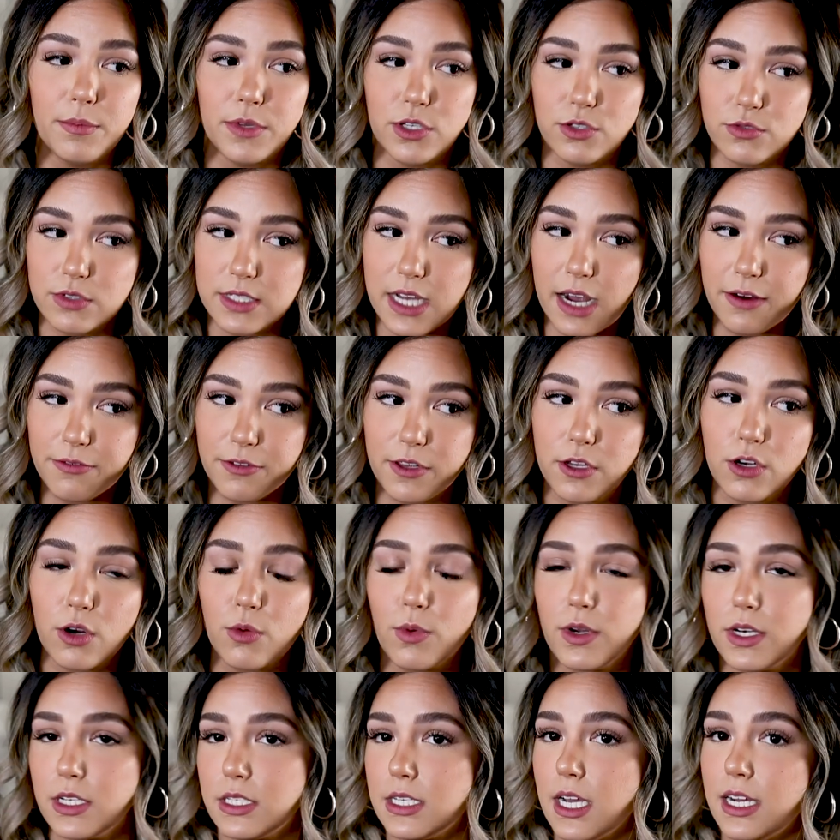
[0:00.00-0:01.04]
You definitely
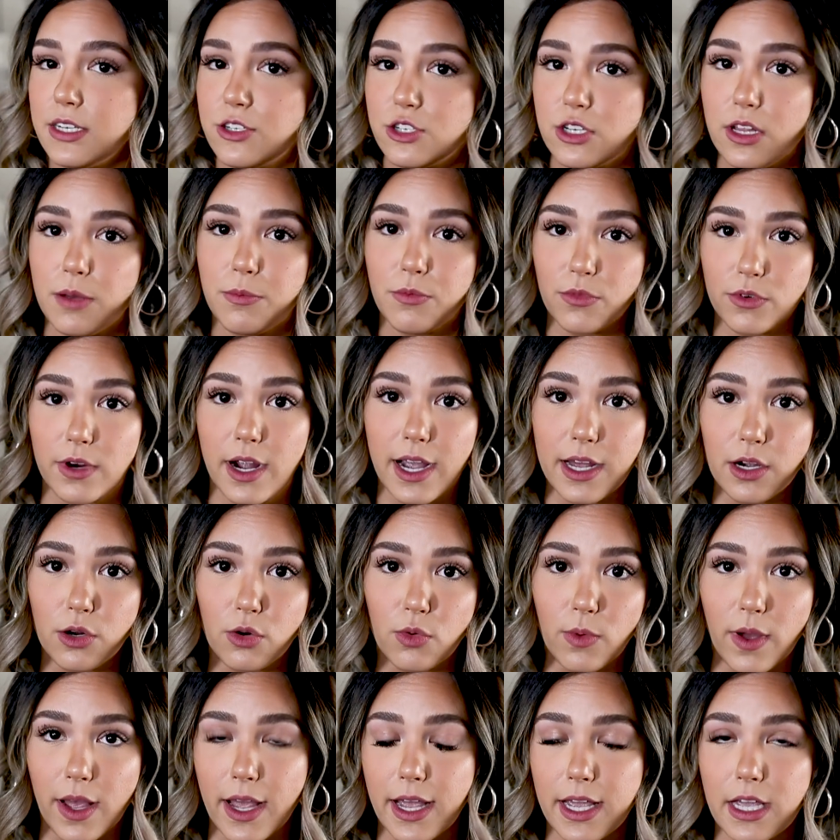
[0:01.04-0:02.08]
don't want to touch them right
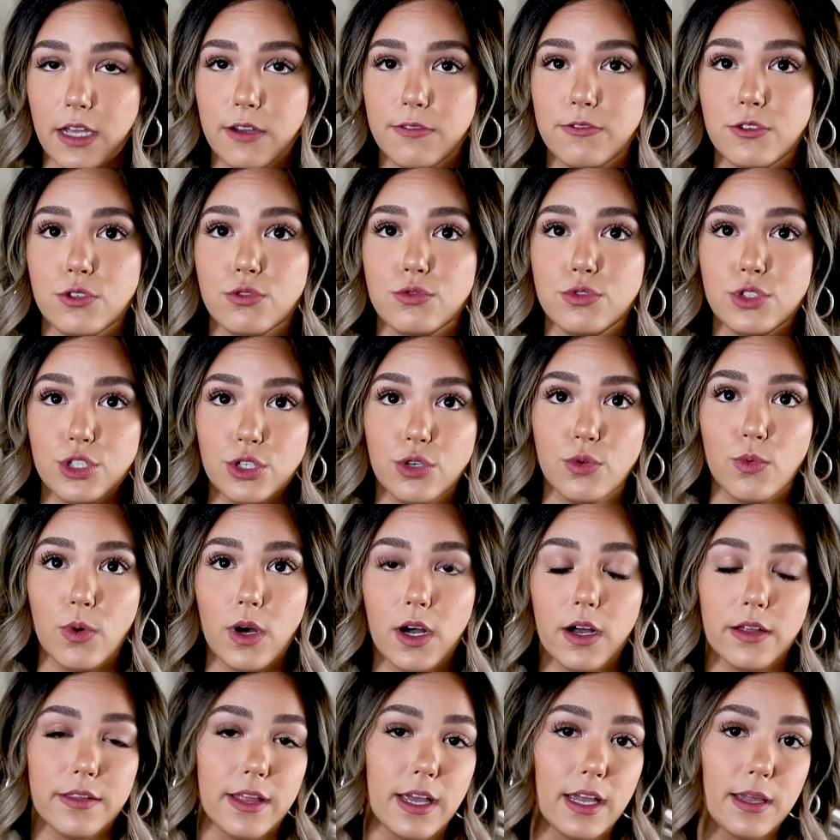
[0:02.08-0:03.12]
away if you do
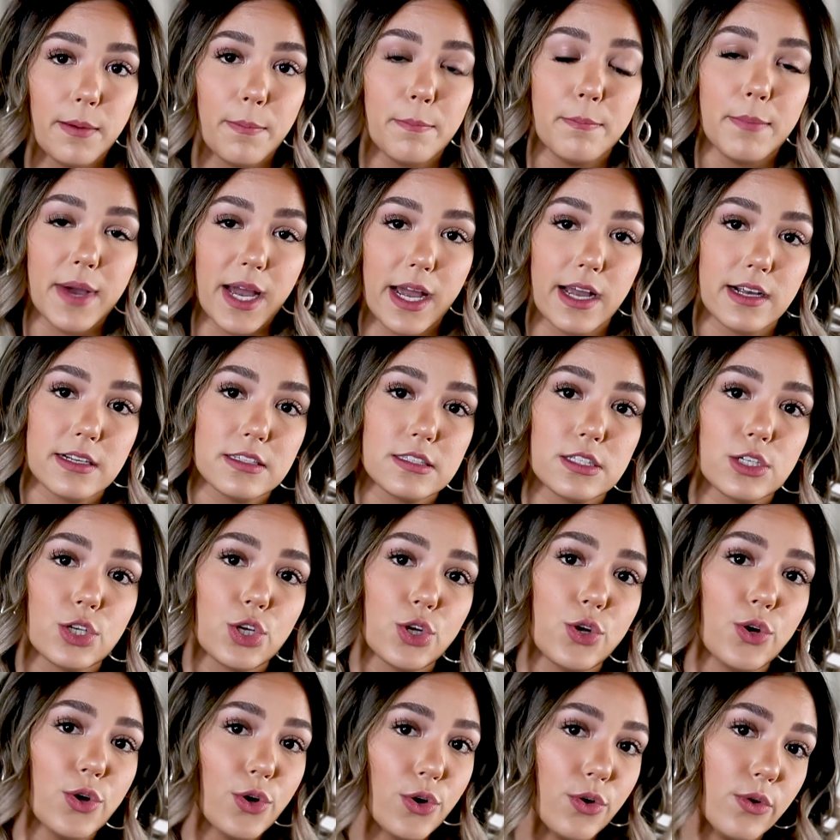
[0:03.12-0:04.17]
want like max
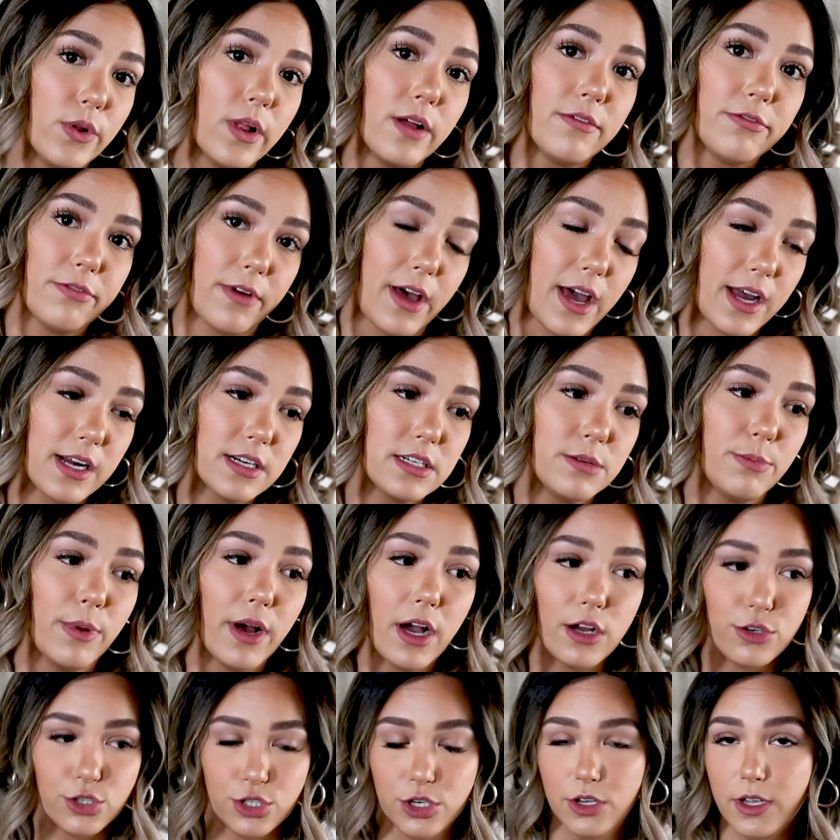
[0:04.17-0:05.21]
curl effect,
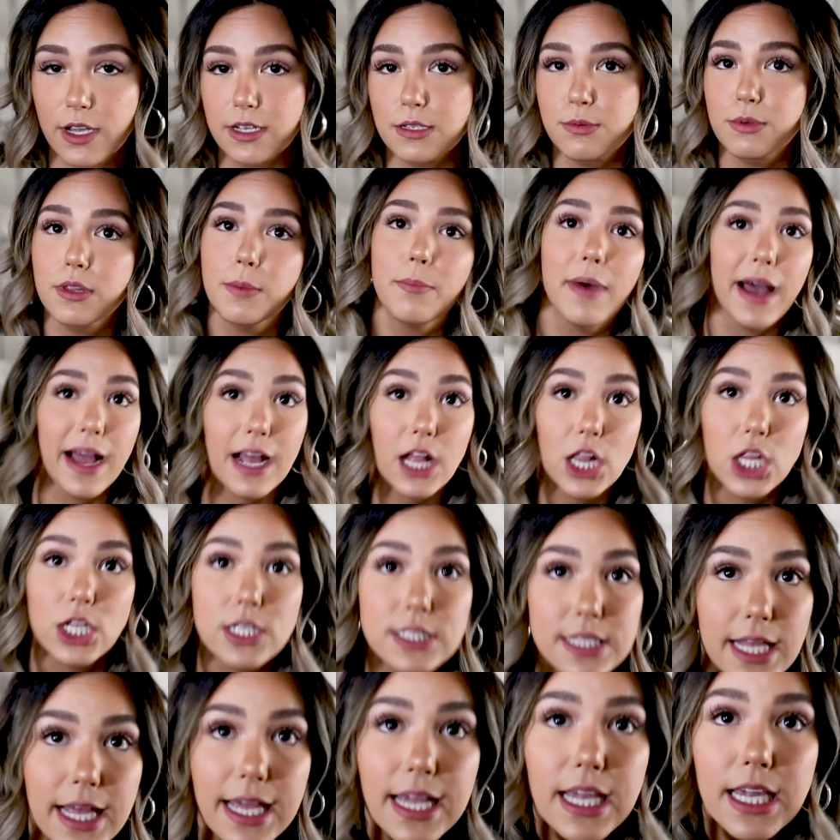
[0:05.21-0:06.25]
but I'll show you guys what the back
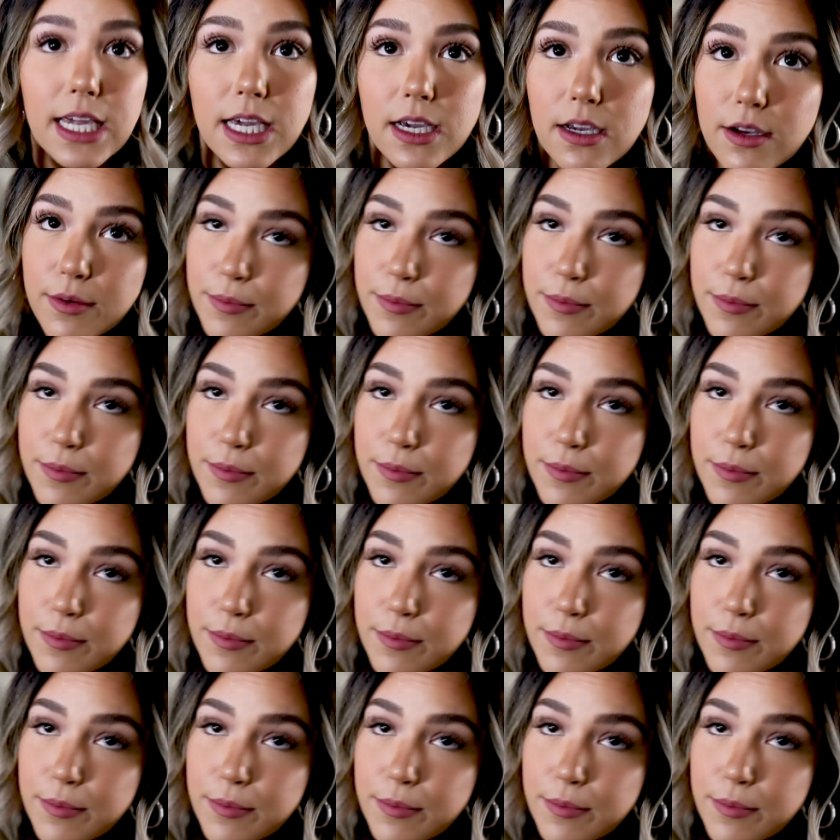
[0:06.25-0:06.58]
looks like.